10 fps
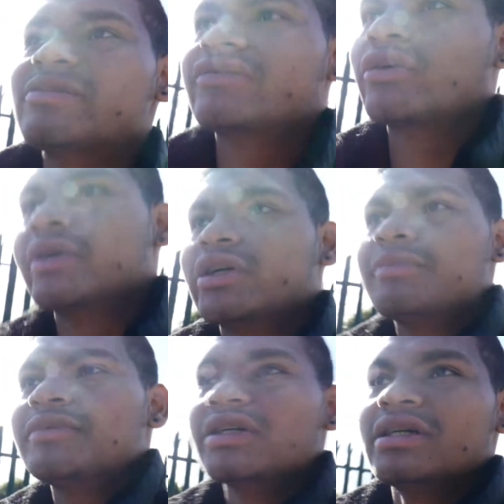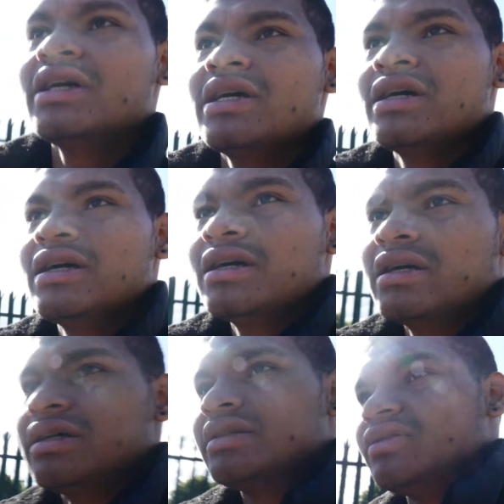before we go up to
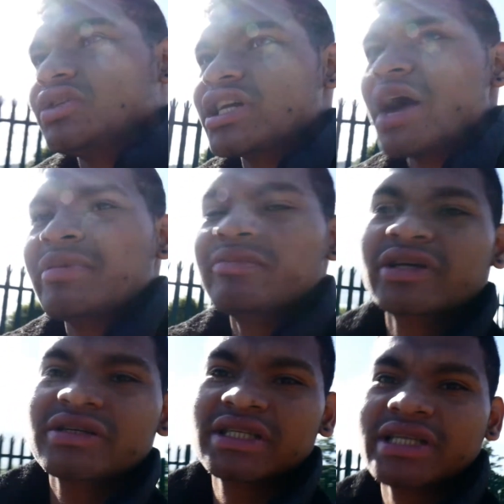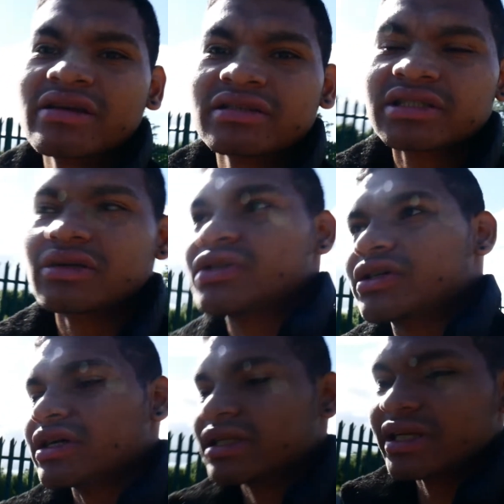do shopping because the town's closed
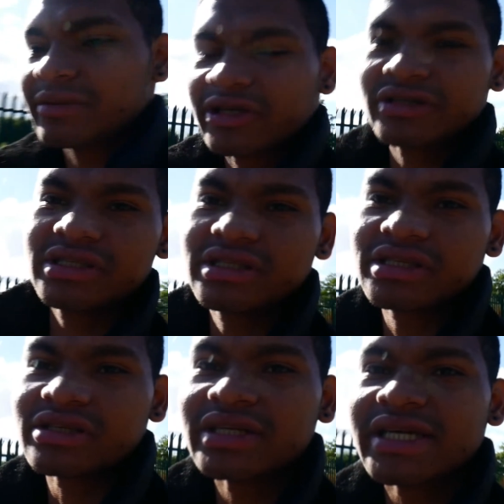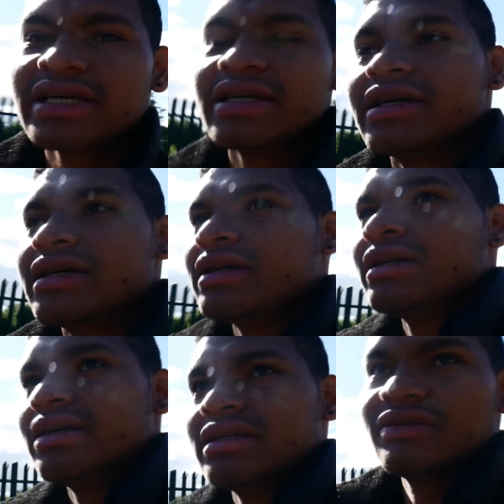early today because it's a Sunday.
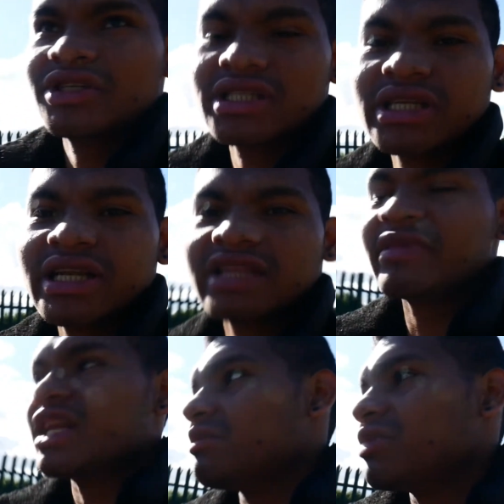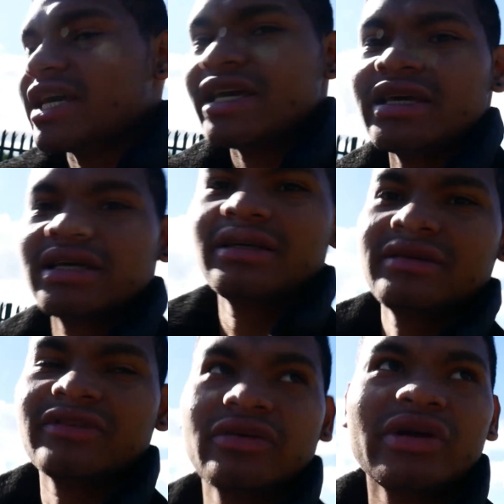So we're just gonna let Melanie play
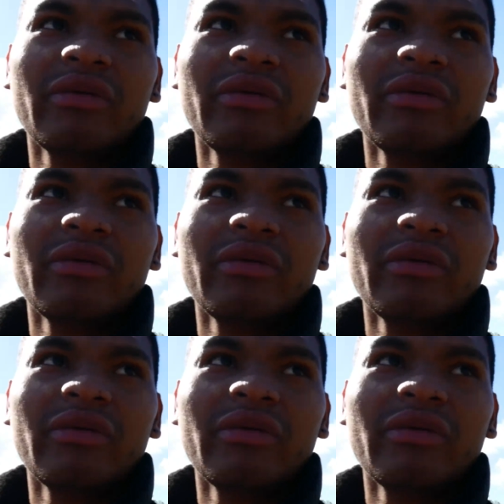for a wee